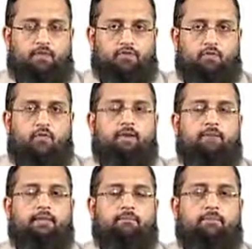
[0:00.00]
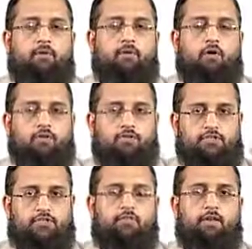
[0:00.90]
So for example, on a
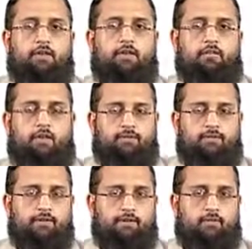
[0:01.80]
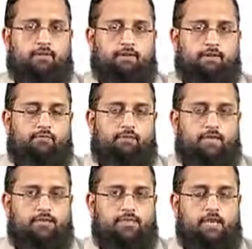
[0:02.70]
GUI and a graphical user
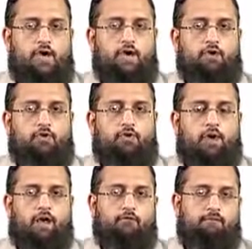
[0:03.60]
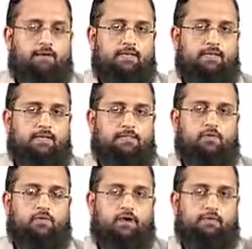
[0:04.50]
interface, you have buttons,
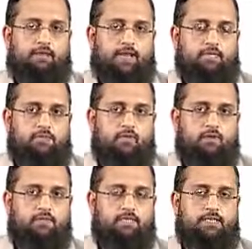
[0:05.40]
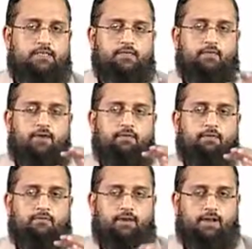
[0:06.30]
you have text boxes, you have
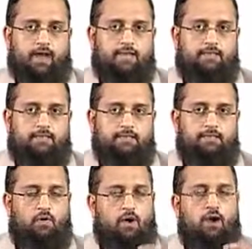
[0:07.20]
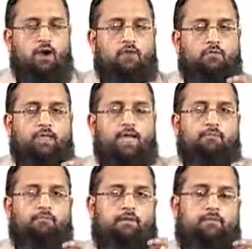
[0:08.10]
different icons. So all of
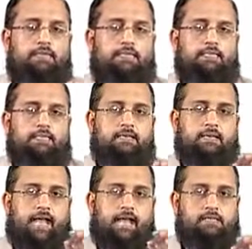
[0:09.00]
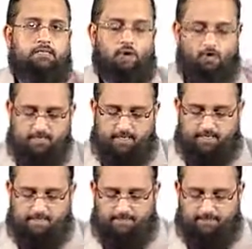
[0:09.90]
them will be considered as objects.